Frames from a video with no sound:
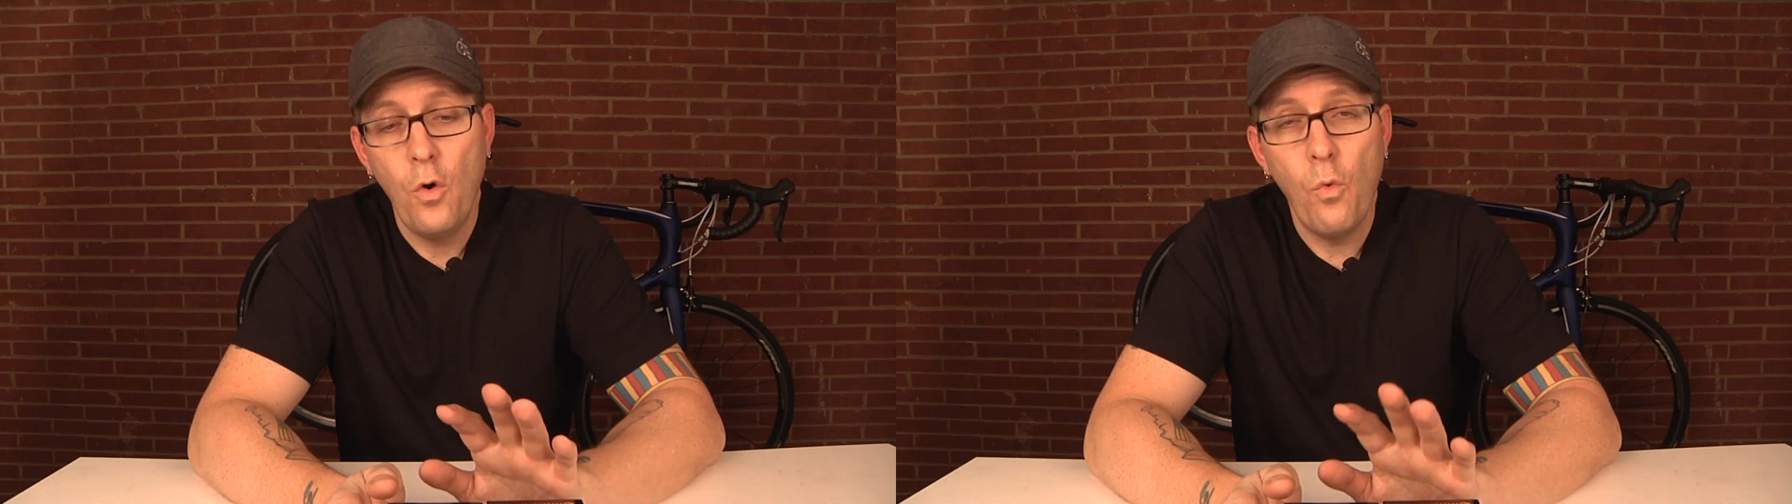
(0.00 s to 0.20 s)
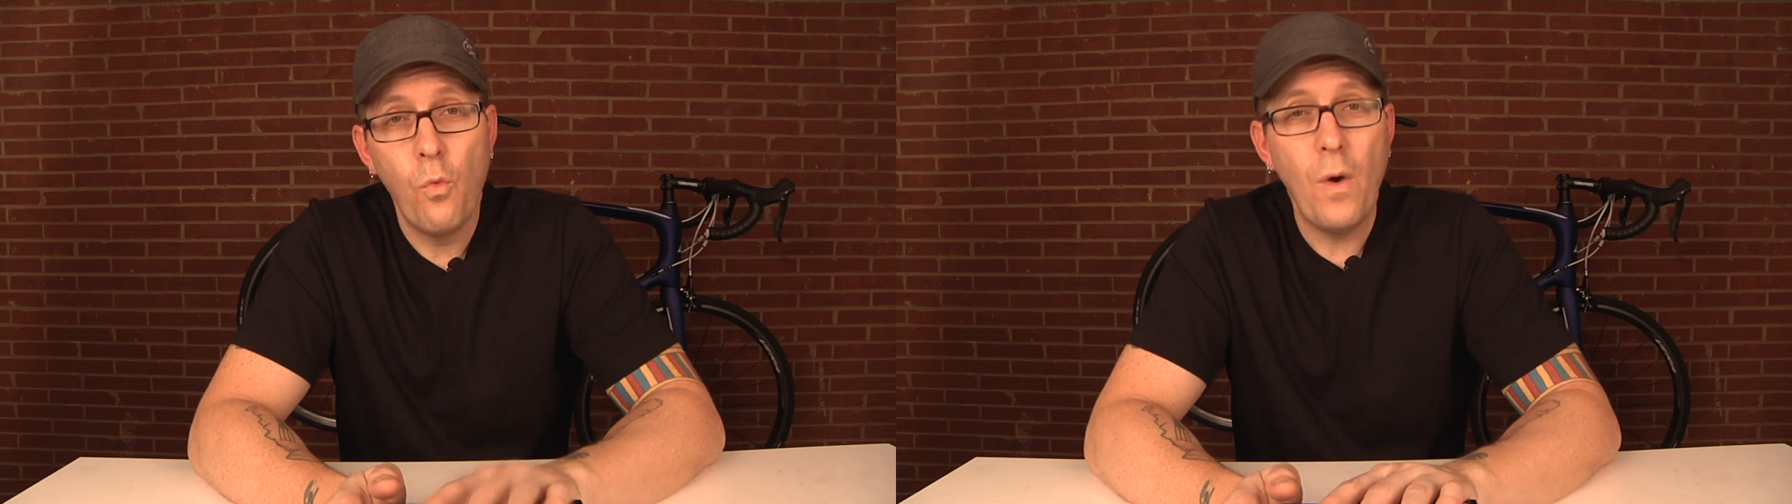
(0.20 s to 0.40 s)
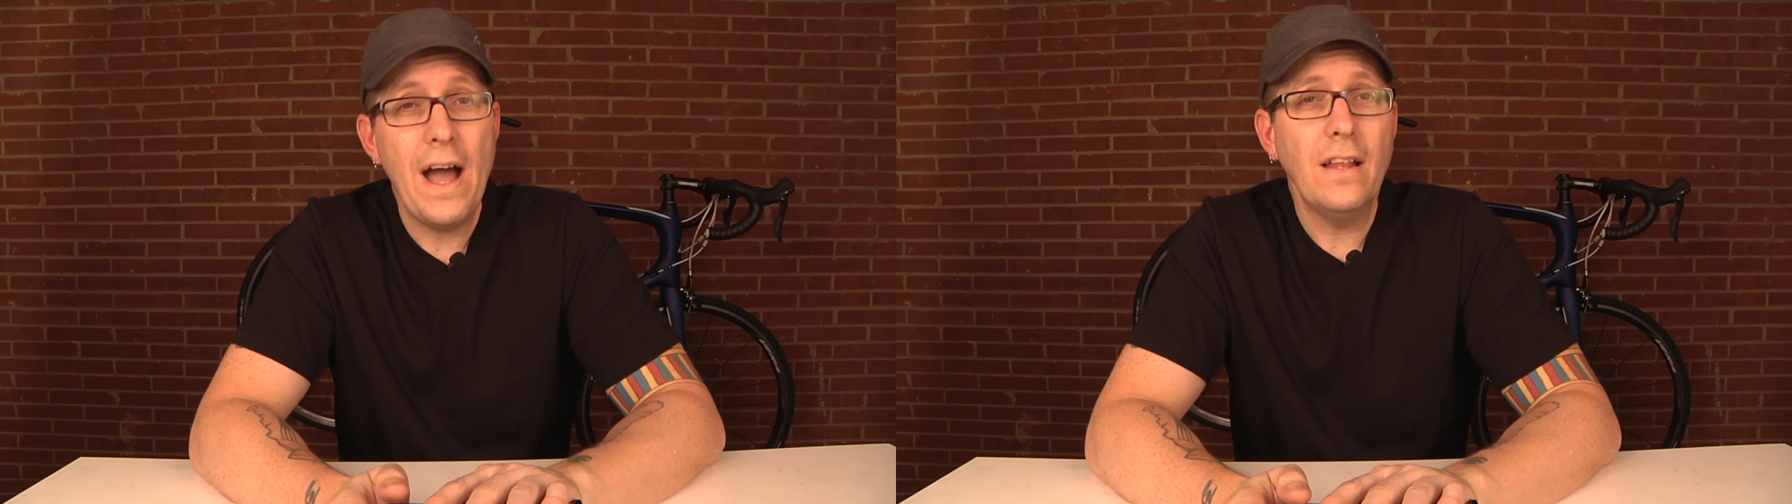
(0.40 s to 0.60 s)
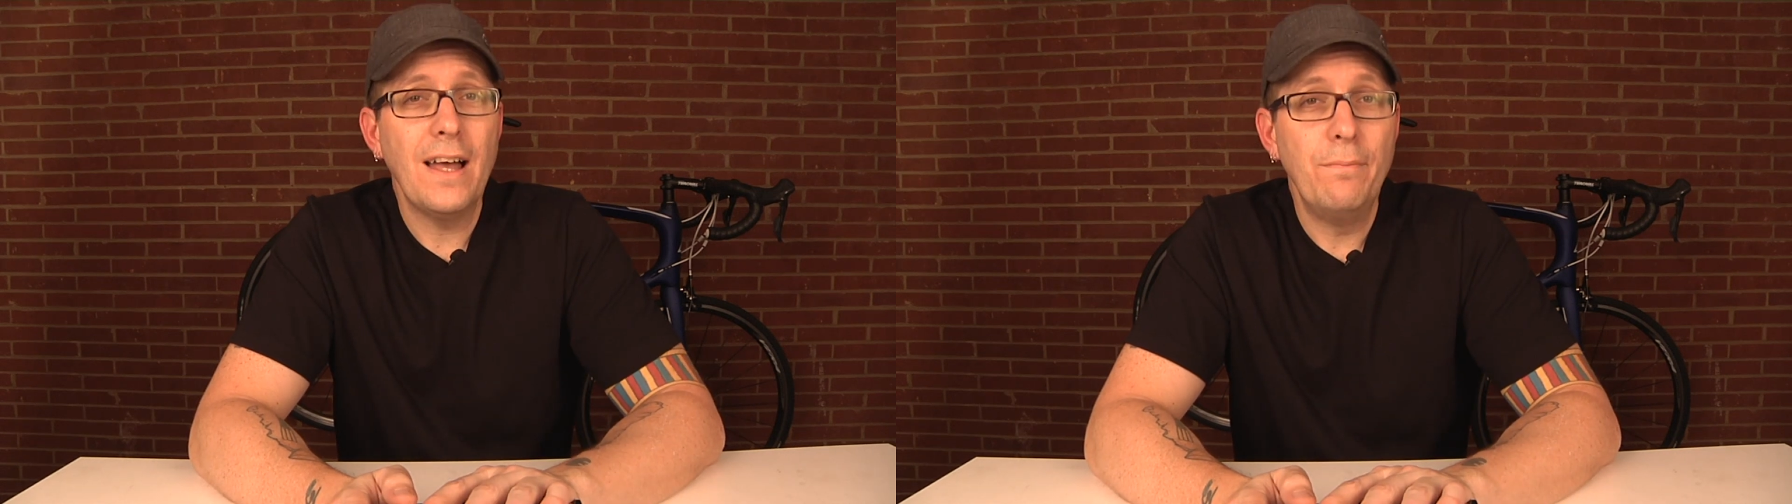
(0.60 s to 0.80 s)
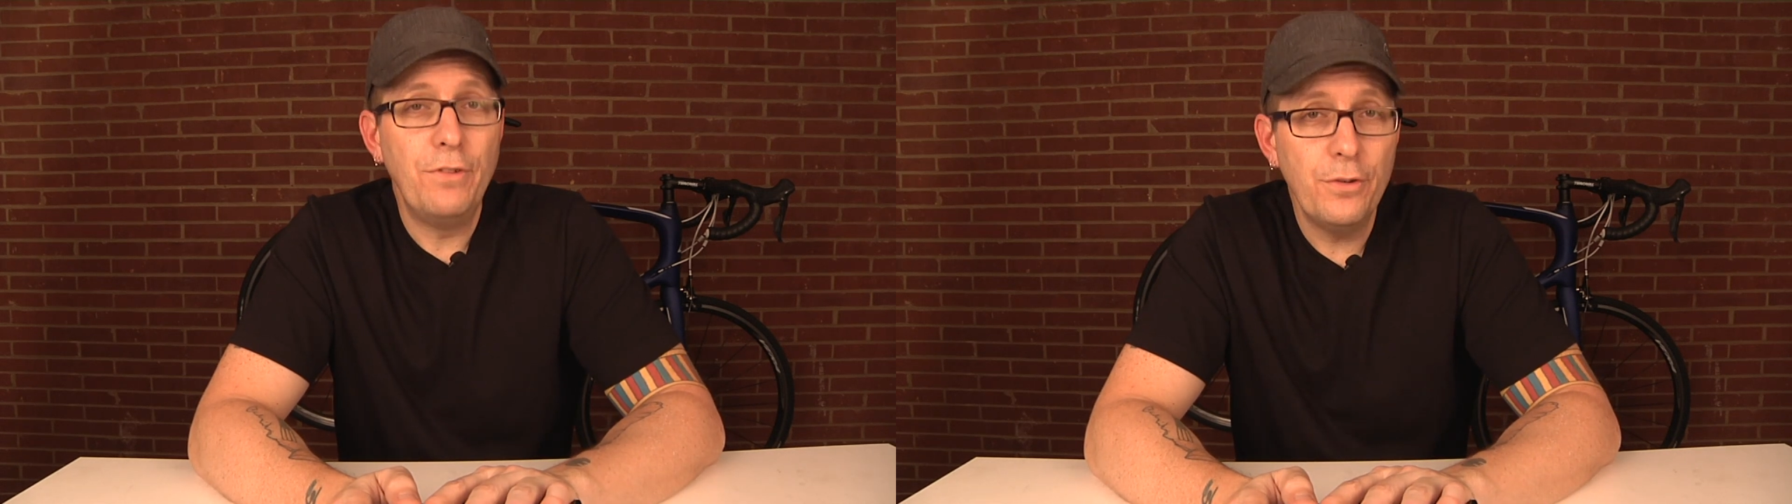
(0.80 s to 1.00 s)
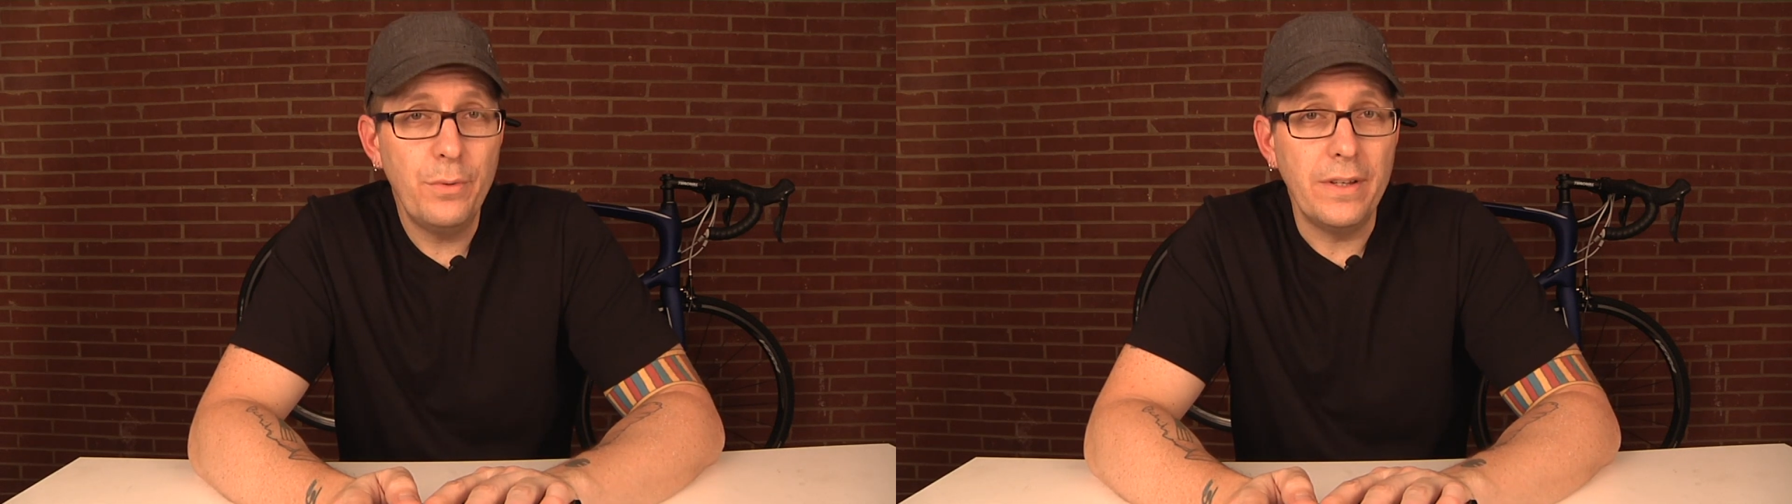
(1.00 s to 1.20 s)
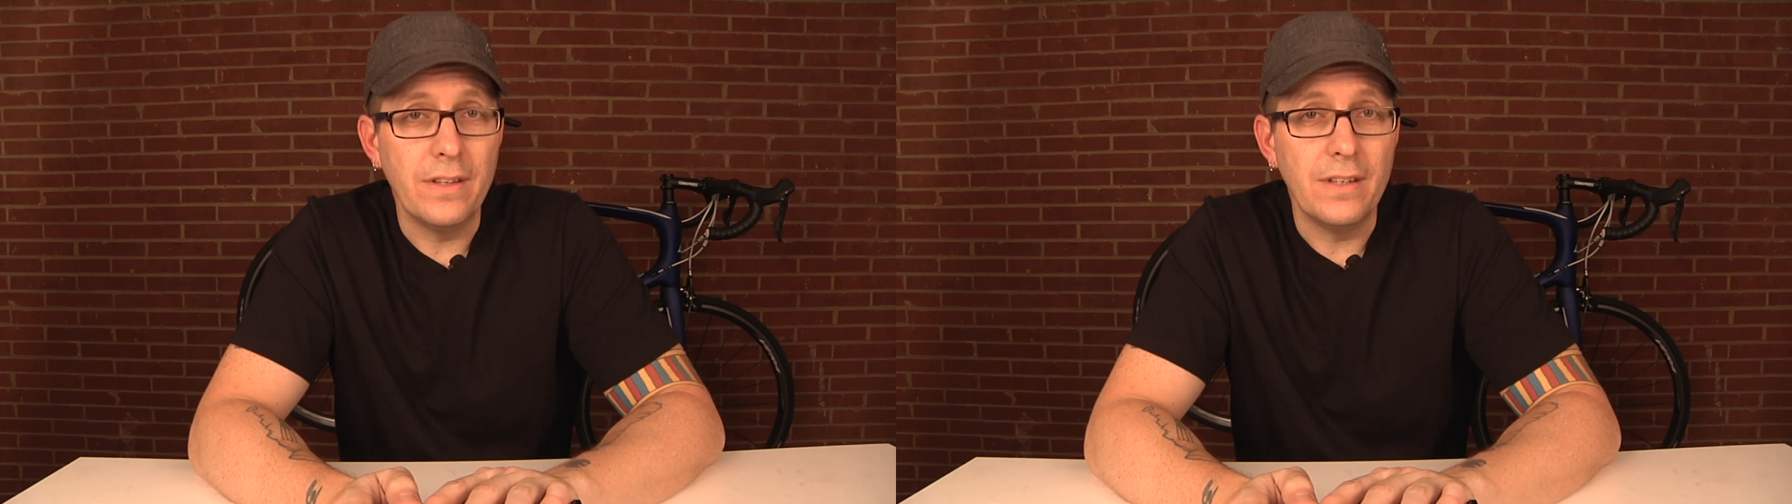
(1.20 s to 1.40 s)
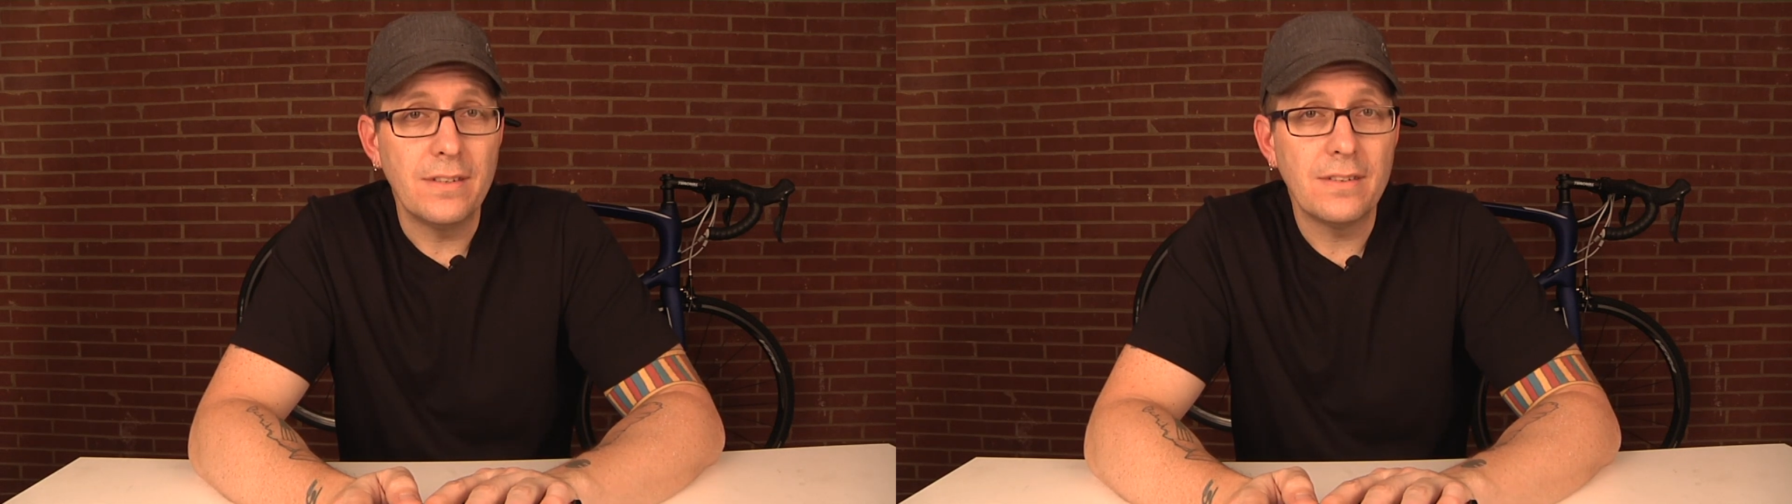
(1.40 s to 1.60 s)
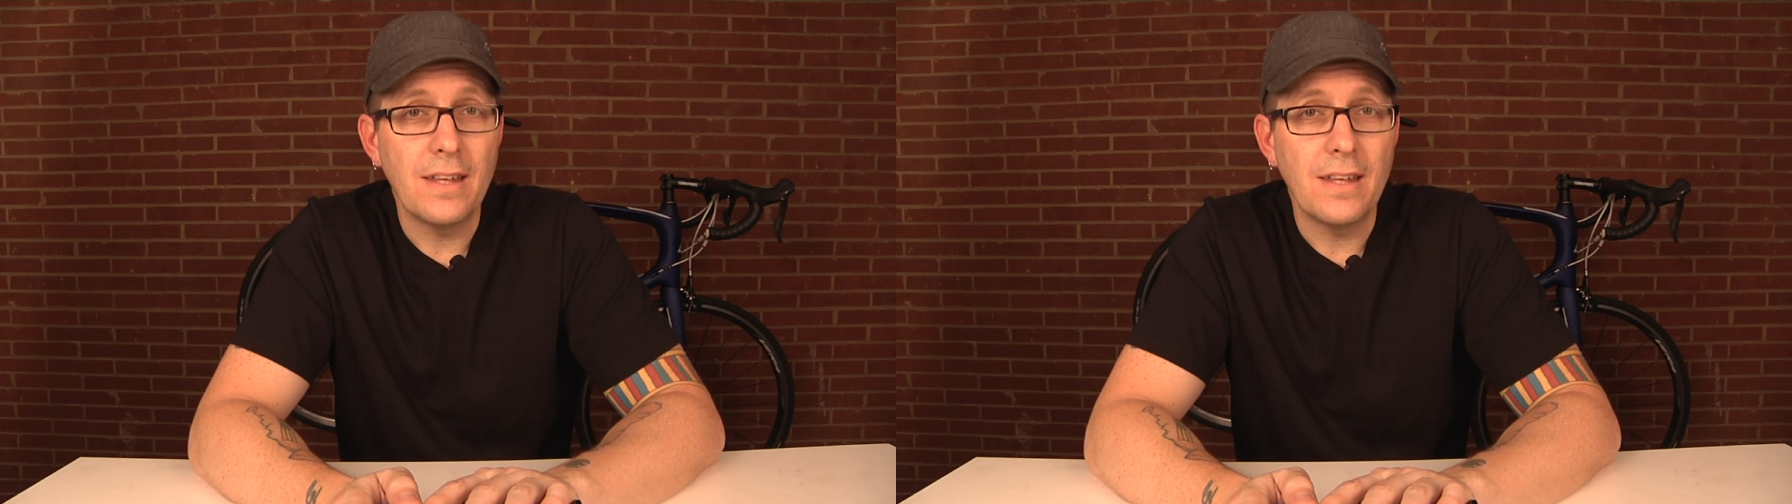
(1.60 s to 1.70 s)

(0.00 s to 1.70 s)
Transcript: While I'm doing this,